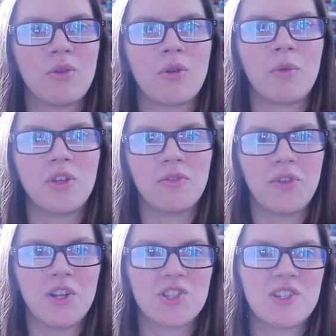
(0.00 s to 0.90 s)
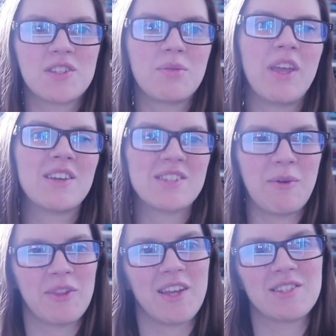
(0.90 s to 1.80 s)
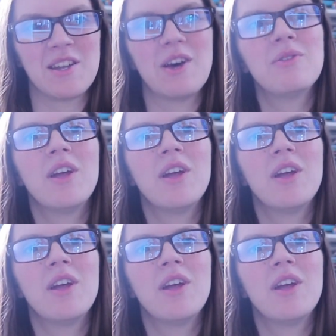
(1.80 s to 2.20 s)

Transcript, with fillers: or will you finish this week because I would like to know.